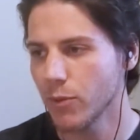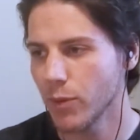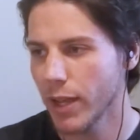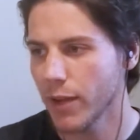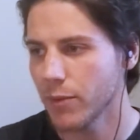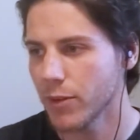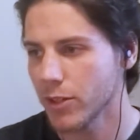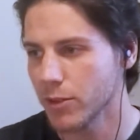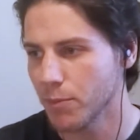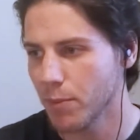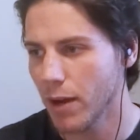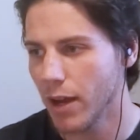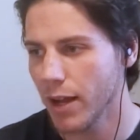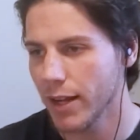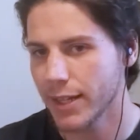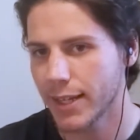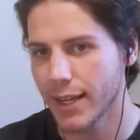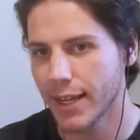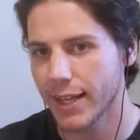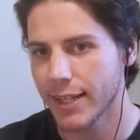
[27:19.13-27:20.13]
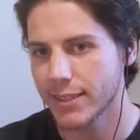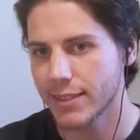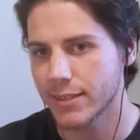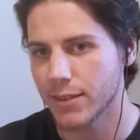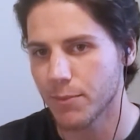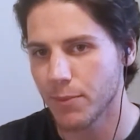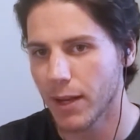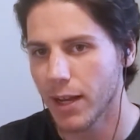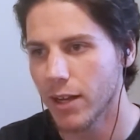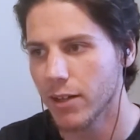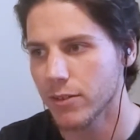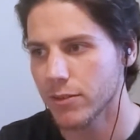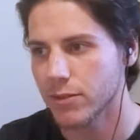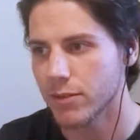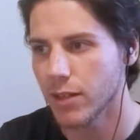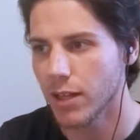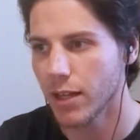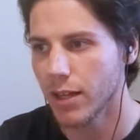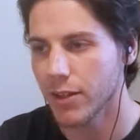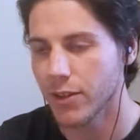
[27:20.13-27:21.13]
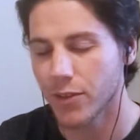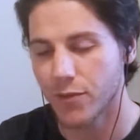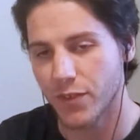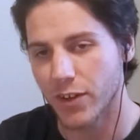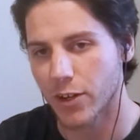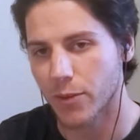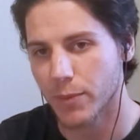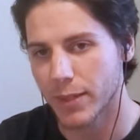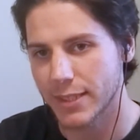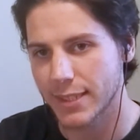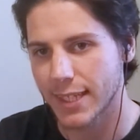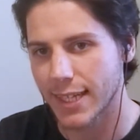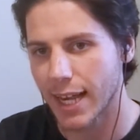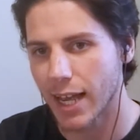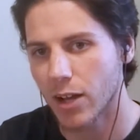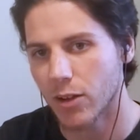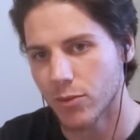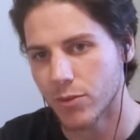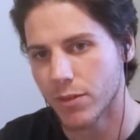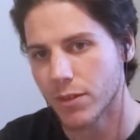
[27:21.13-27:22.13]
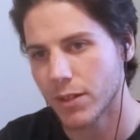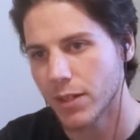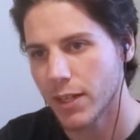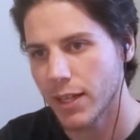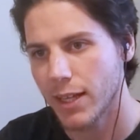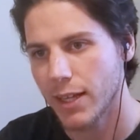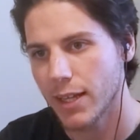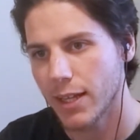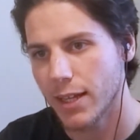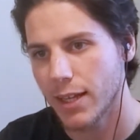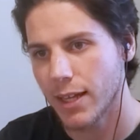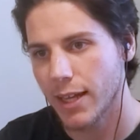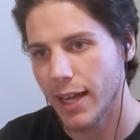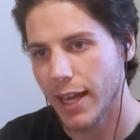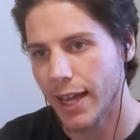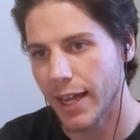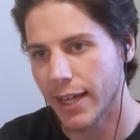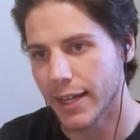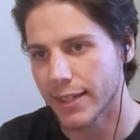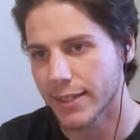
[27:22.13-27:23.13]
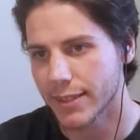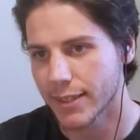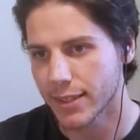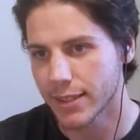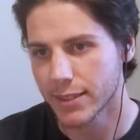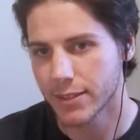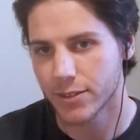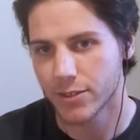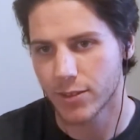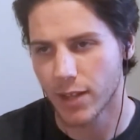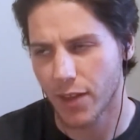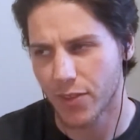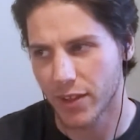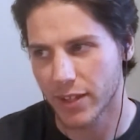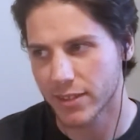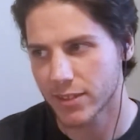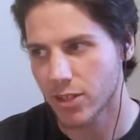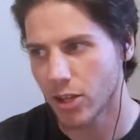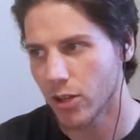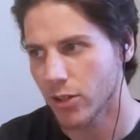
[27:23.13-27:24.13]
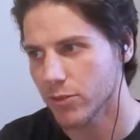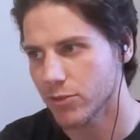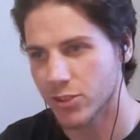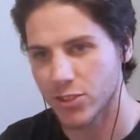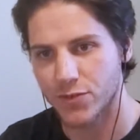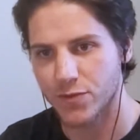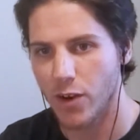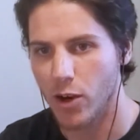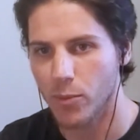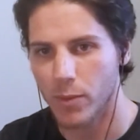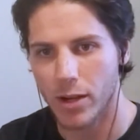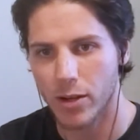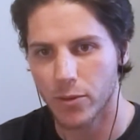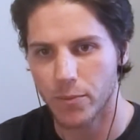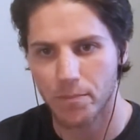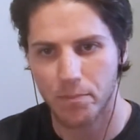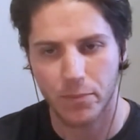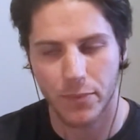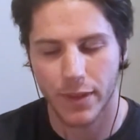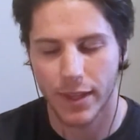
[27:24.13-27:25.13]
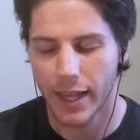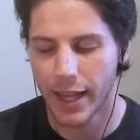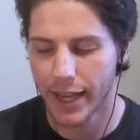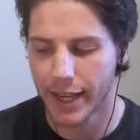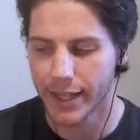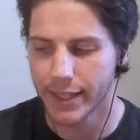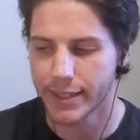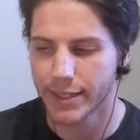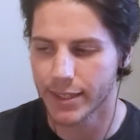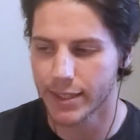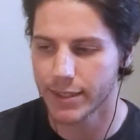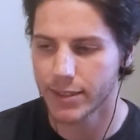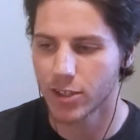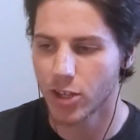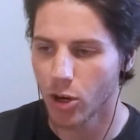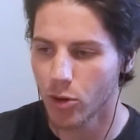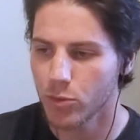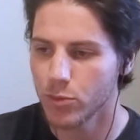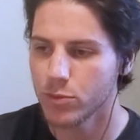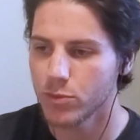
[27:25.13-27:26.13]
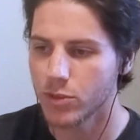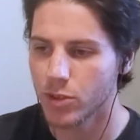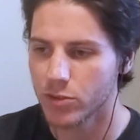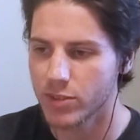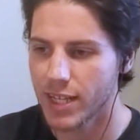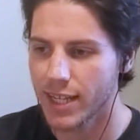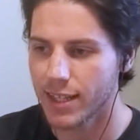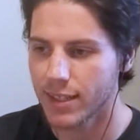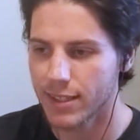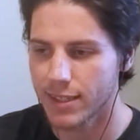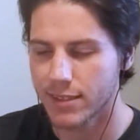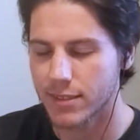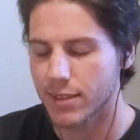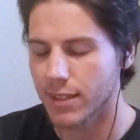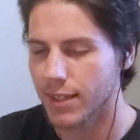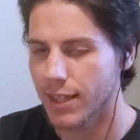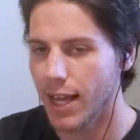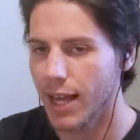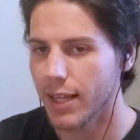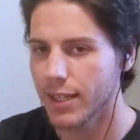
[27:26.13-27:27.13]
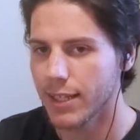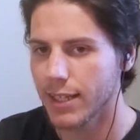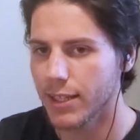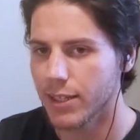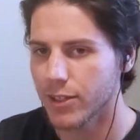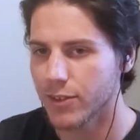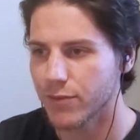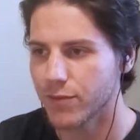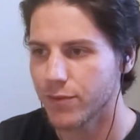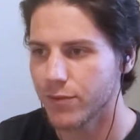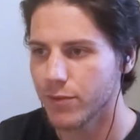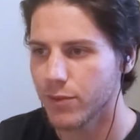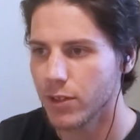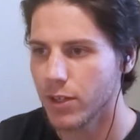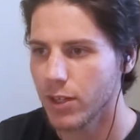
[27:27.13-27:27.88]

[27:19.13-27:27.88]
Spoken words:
We have a good podcast about the fear of missing out. And I think it's called just FOMO. And go take a listen to that if